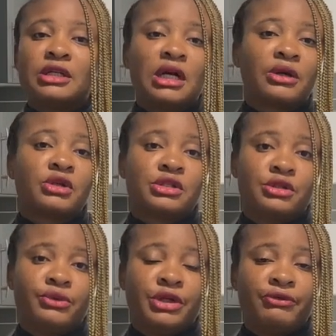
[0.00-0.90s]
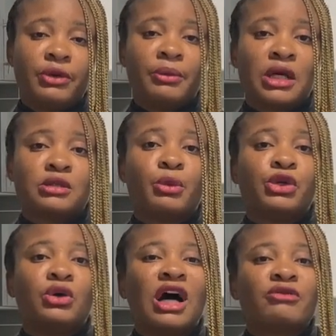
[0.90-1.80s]
across the 3 different banks, but
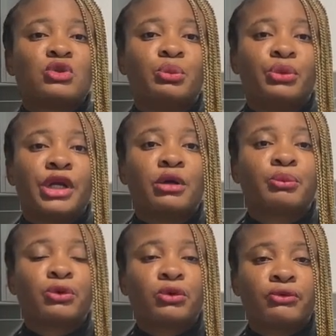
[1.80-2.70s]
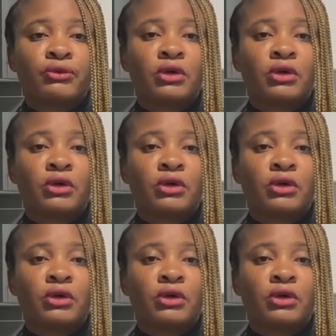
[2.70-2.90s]
you have to bring proof